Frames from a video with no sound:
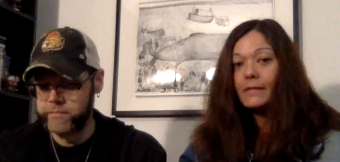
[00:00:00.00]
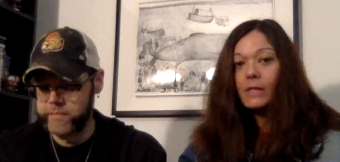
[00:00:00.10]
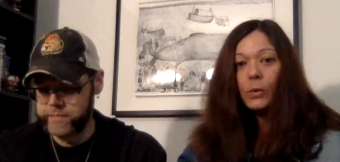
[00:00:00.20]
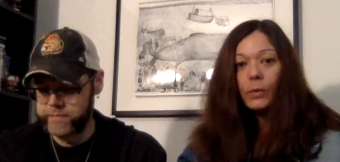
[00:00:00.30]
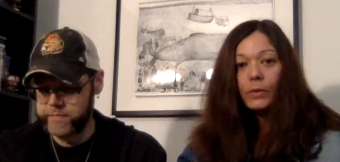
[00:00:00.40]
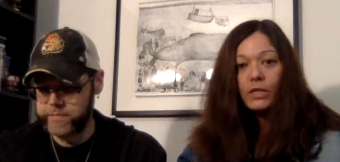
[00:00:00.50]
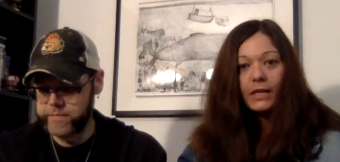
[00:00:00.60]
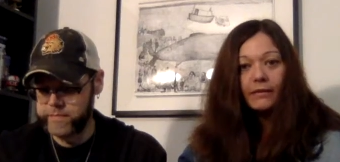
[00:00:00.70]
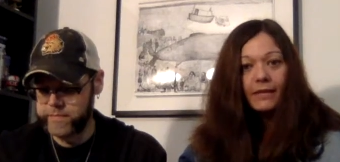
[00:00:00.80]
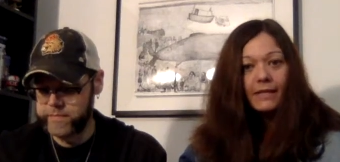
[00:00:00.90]
Speaker 1: so we should
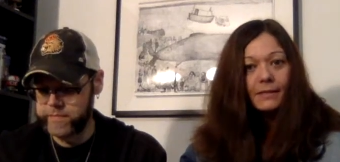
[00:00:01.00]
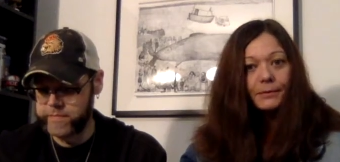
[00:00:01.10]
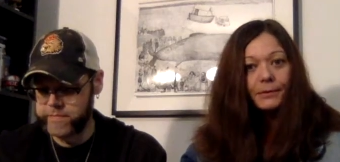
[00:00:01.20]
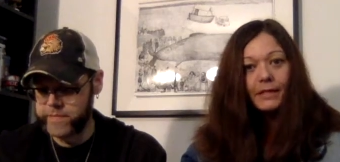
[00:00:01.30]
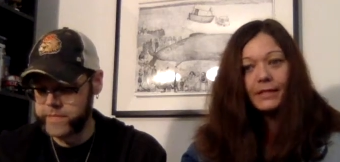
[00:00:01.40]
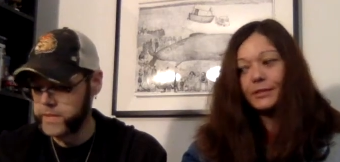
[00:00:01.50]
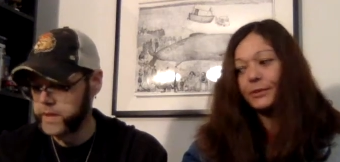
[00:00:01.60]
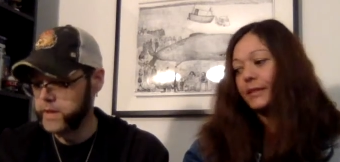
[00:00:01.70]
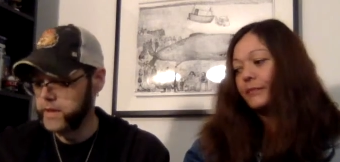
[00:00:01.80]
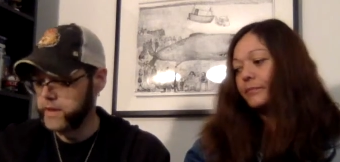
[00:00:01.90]
have a nice little kick to
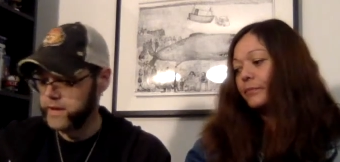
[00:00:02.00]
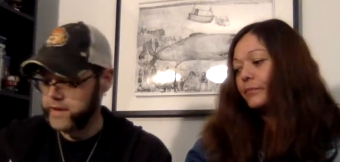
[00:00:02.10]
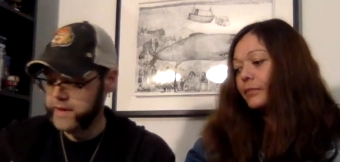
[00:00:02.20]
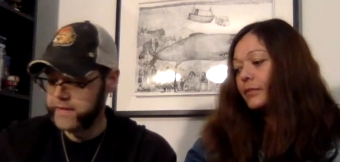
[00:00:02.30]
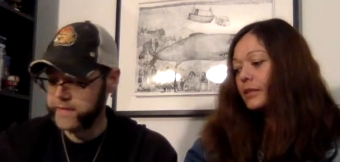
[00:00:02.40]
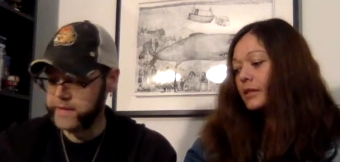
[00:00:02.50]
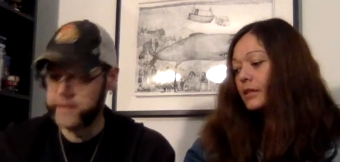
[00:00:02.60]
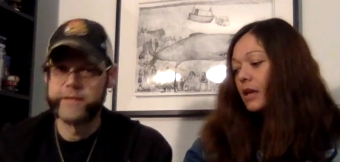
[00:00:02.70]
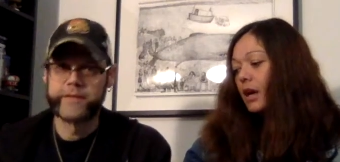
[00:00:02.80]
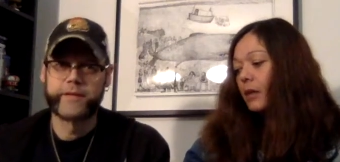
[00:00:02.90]
it. Excellent.
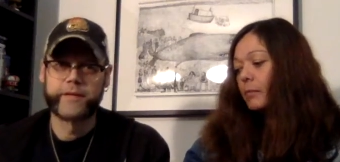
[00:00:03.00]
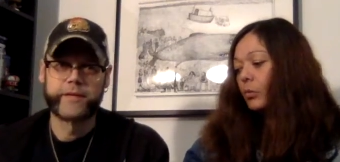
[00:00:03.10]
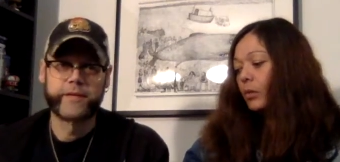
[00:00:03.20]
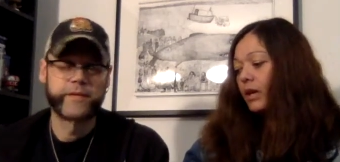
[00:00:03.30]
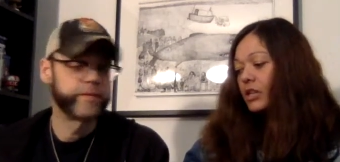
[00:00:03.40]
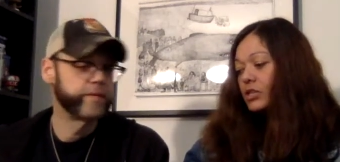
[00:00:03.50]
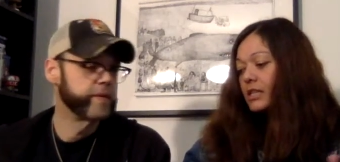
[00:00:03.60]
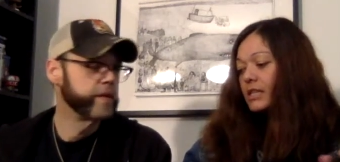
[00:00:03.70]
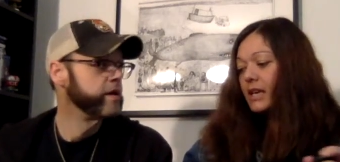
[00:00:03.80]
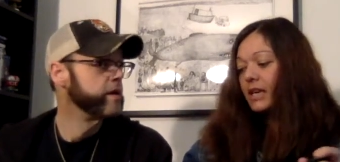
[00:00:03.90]
Um, and we actually
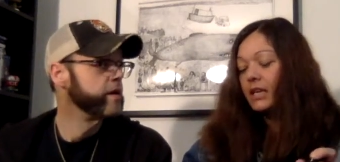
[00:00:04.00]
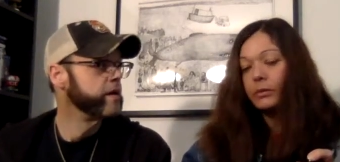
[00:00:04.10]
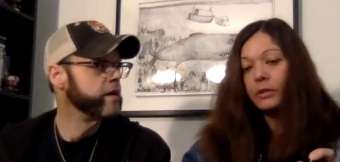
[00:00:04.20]
decided that we